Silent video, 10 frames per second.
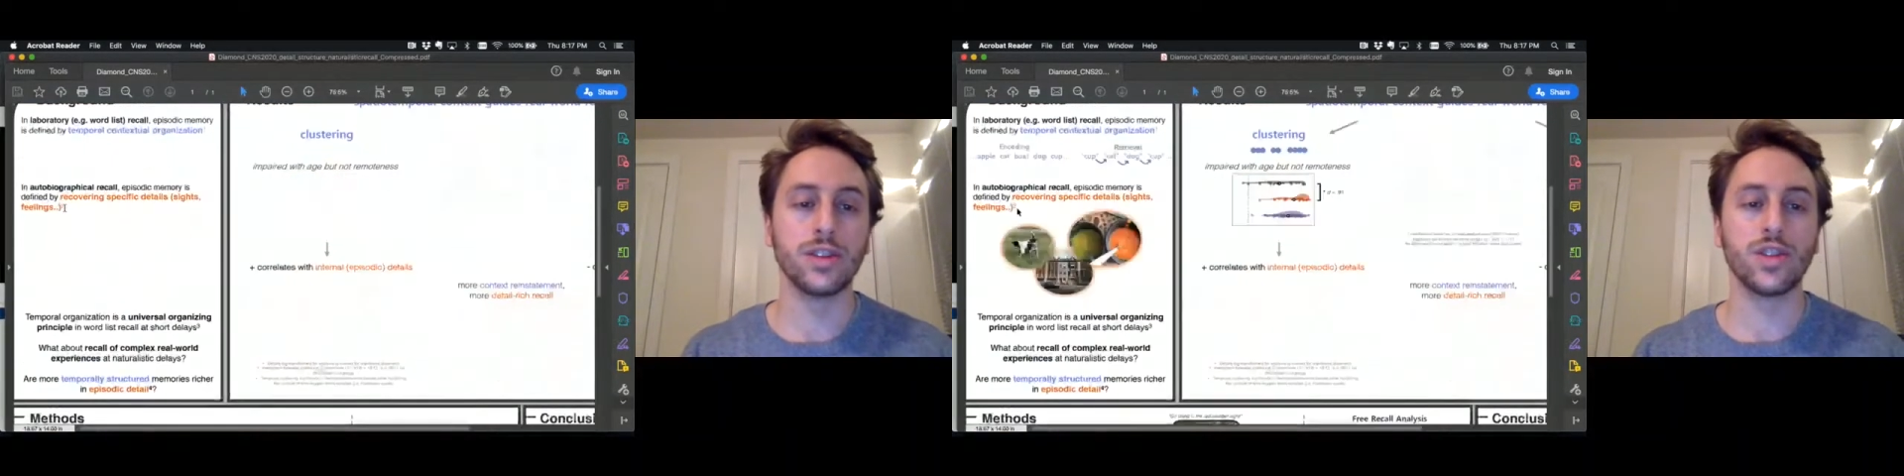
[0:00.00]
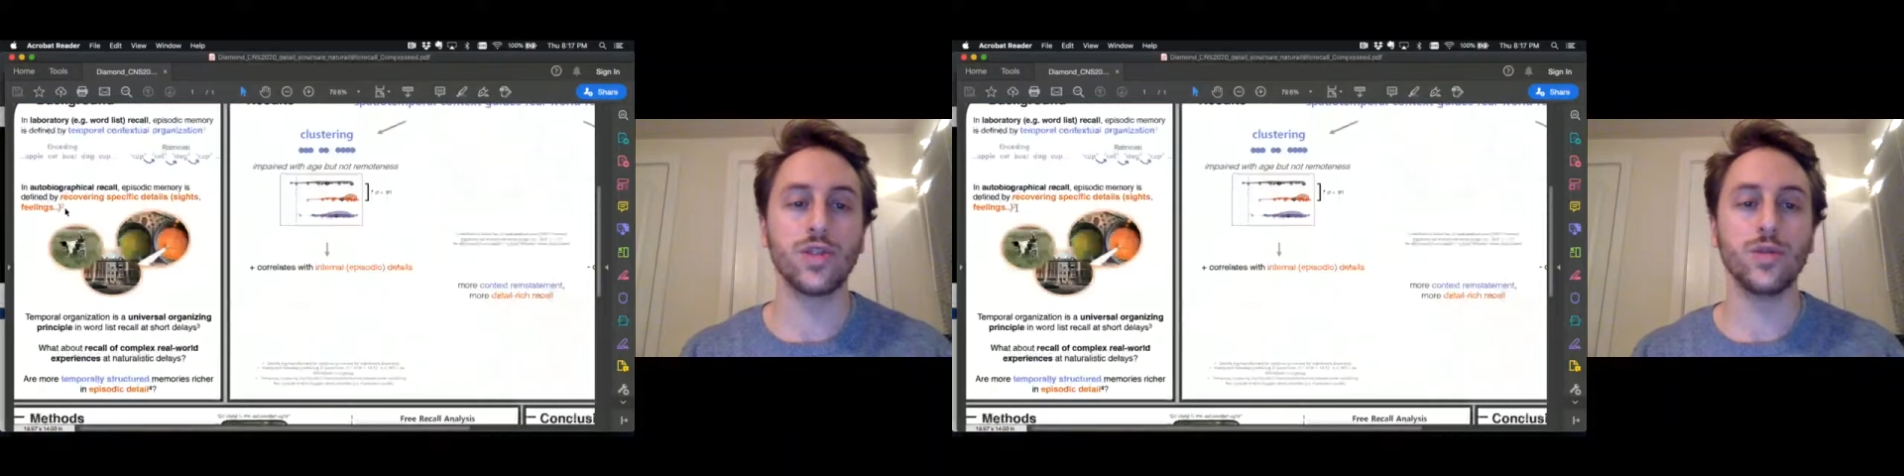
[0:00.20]

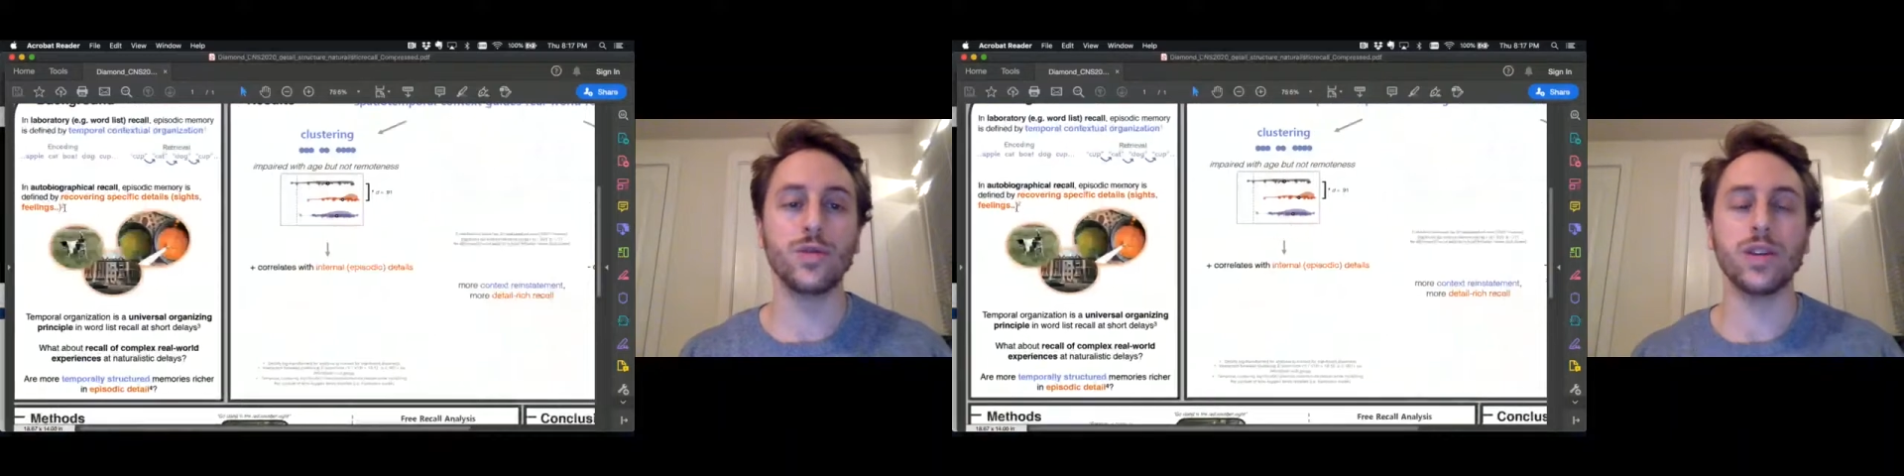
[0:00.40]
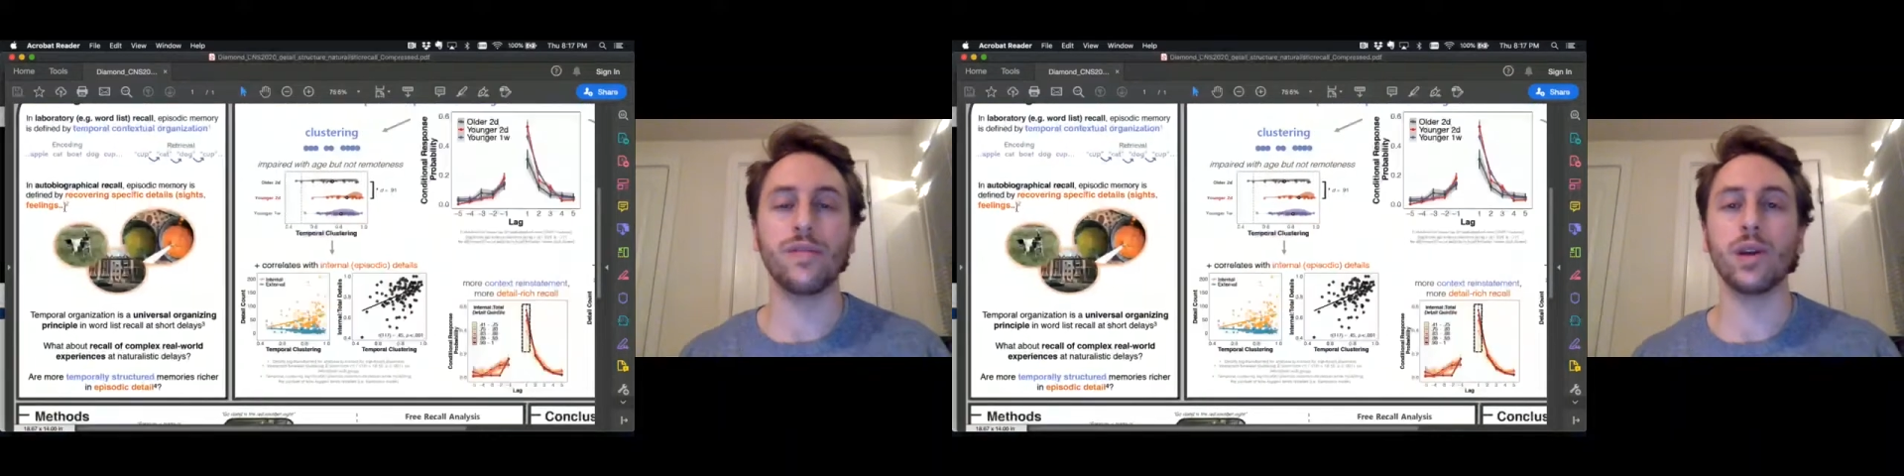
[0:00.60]
two
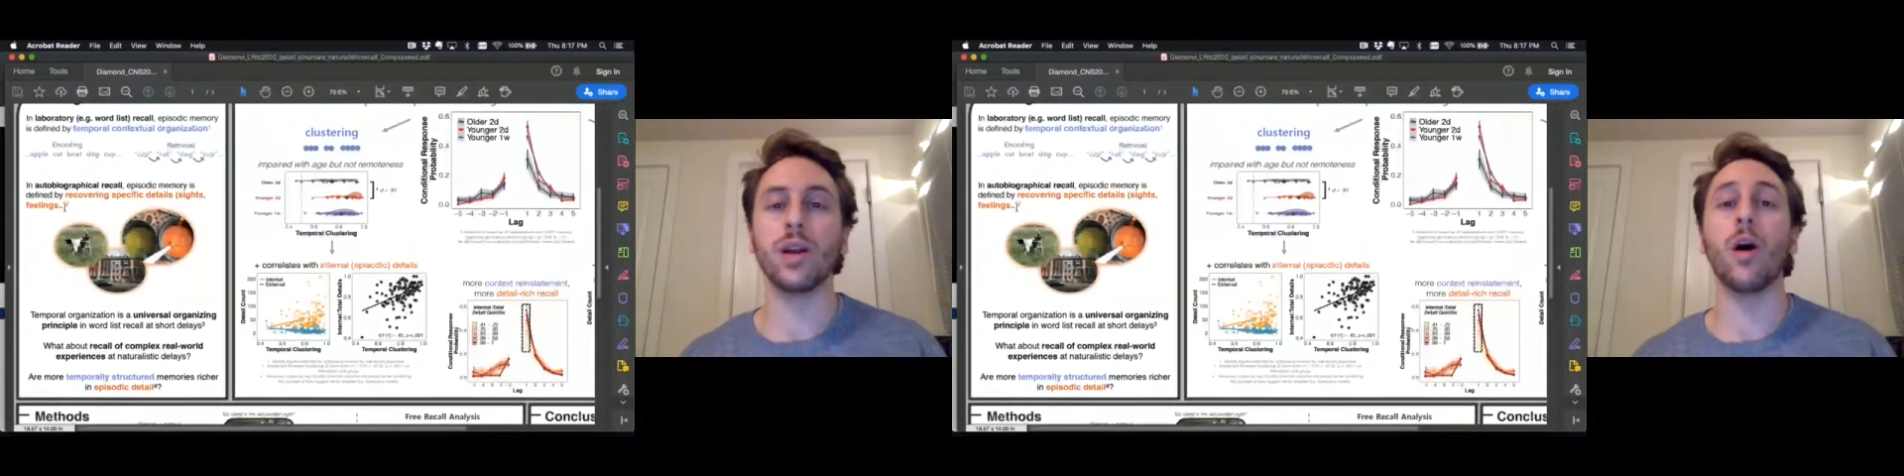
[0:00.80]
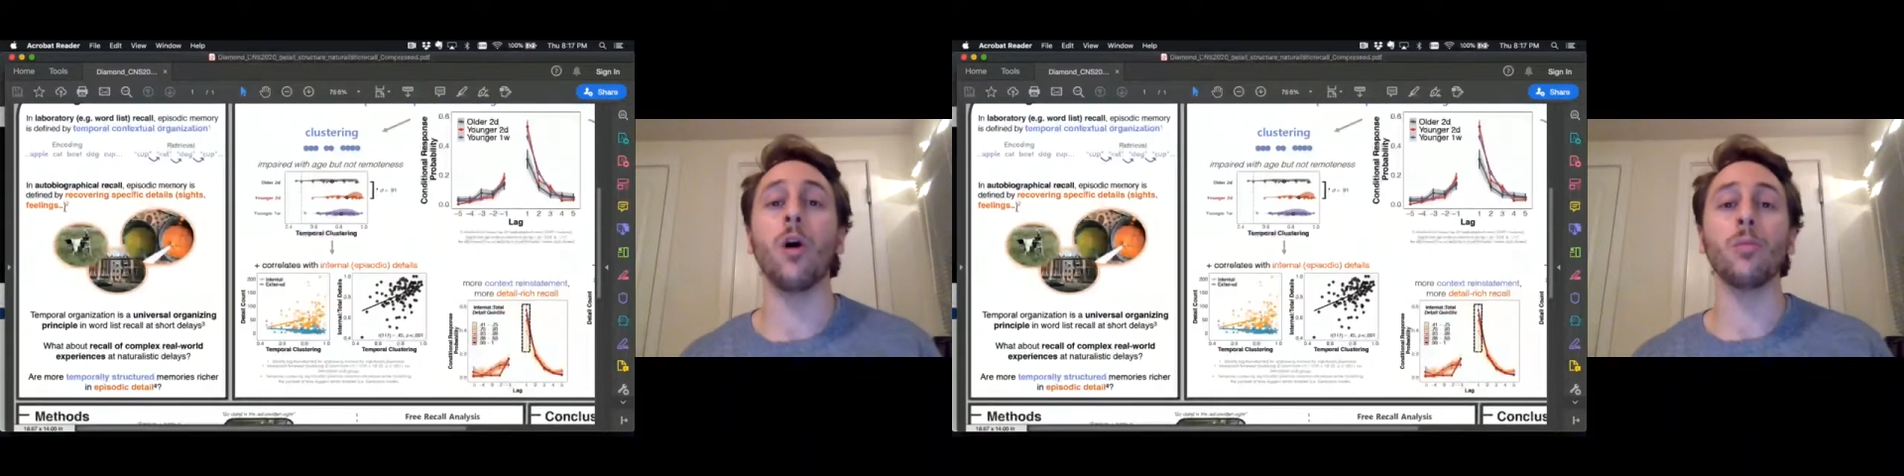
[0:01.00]

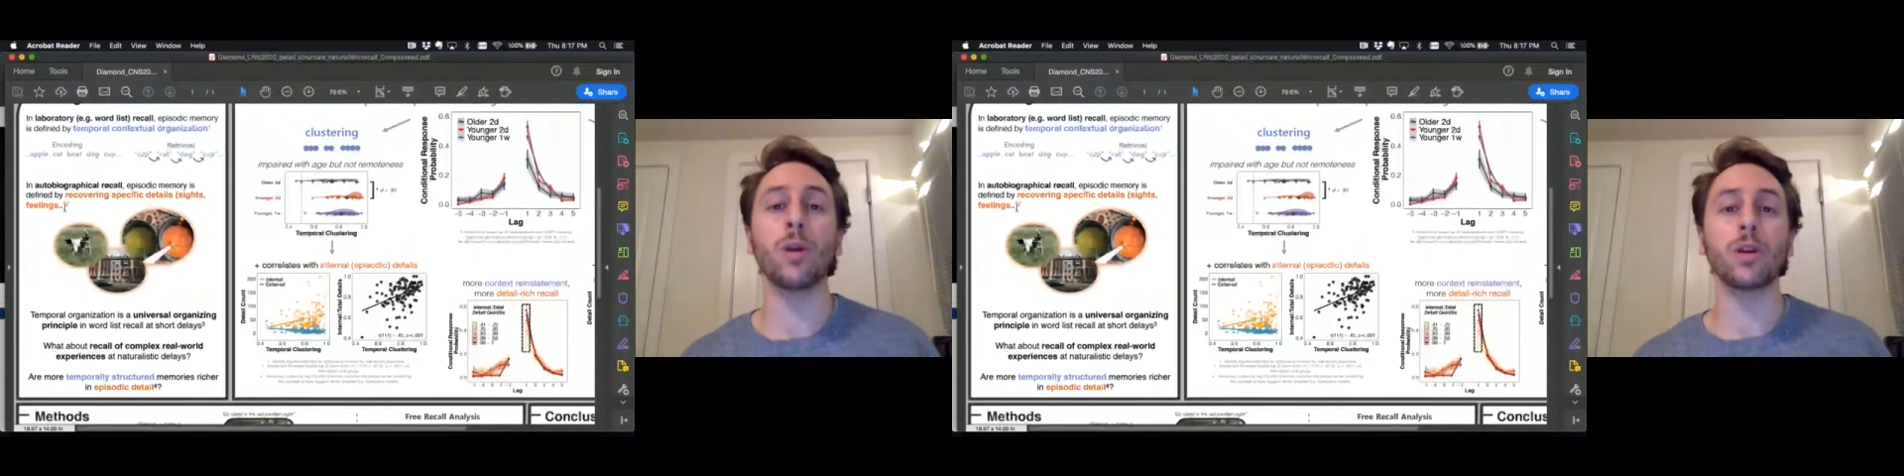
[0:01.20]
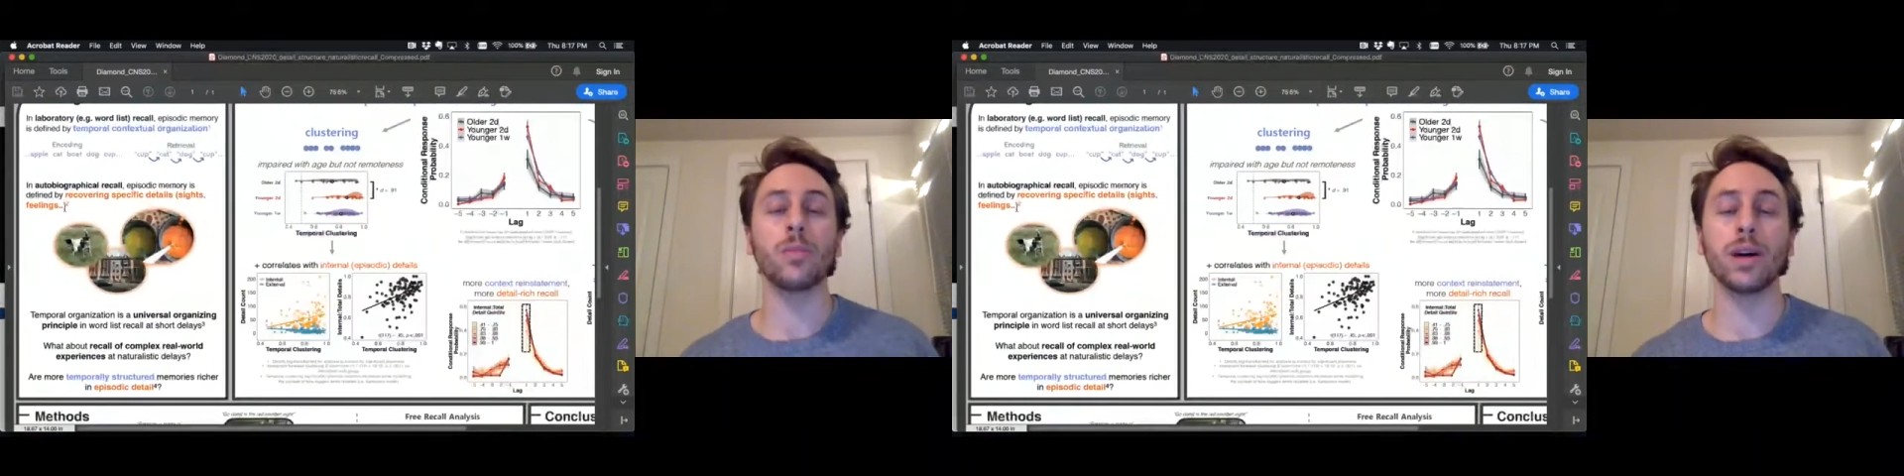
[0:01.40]
different
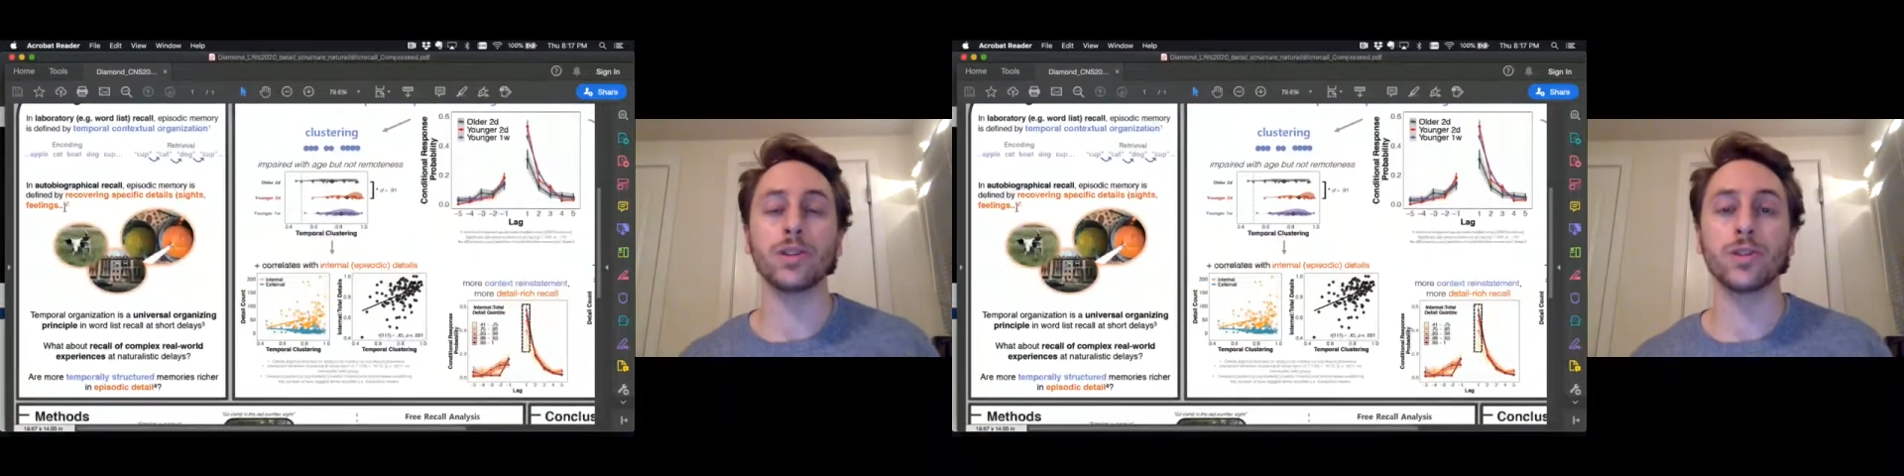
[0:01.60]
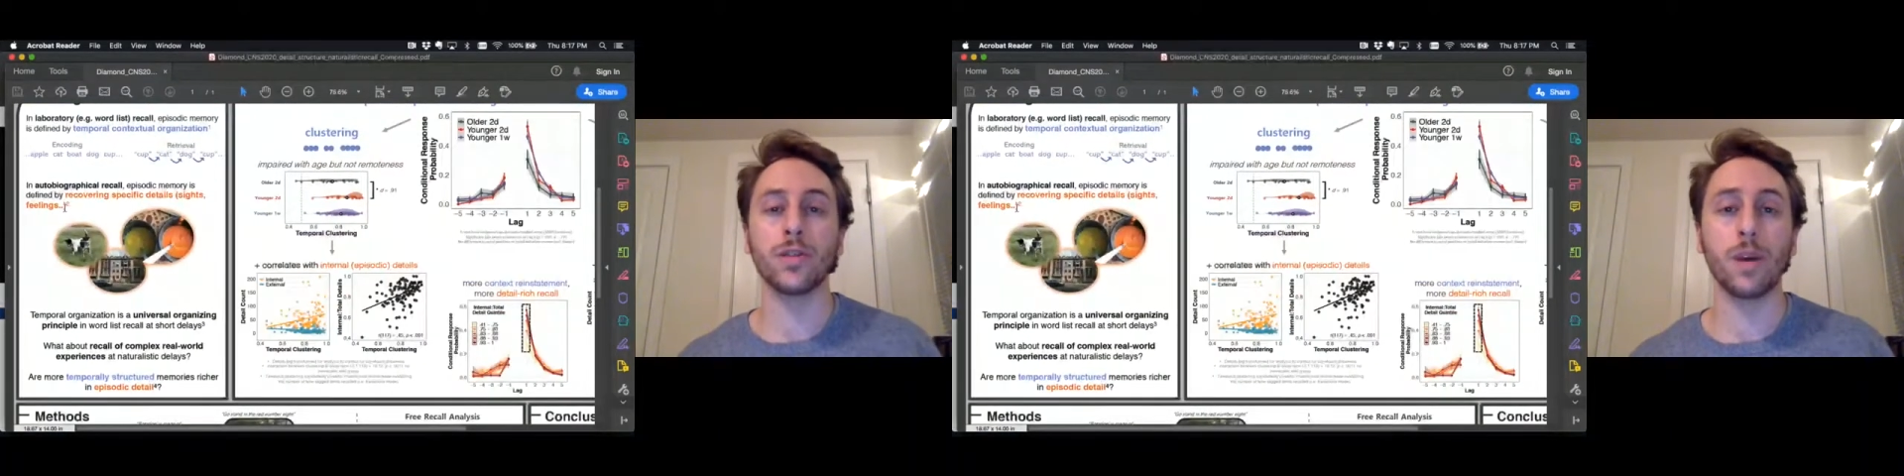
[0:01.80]
hallmark
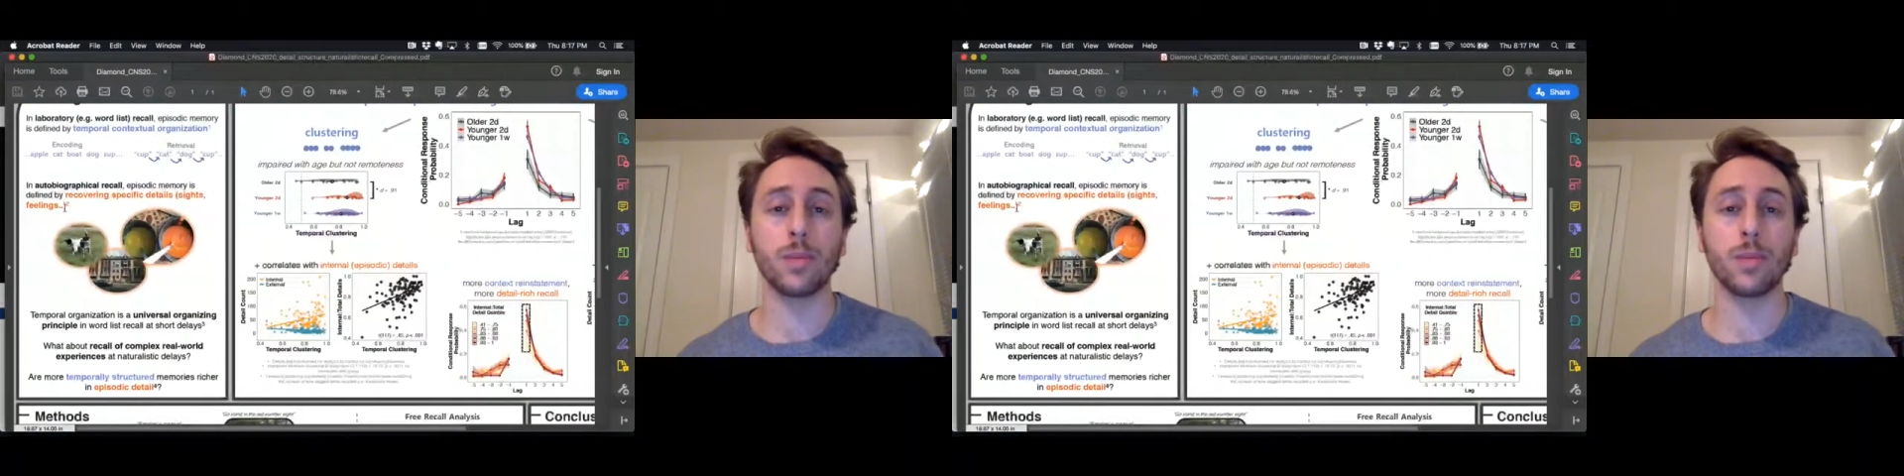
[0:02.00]
measures of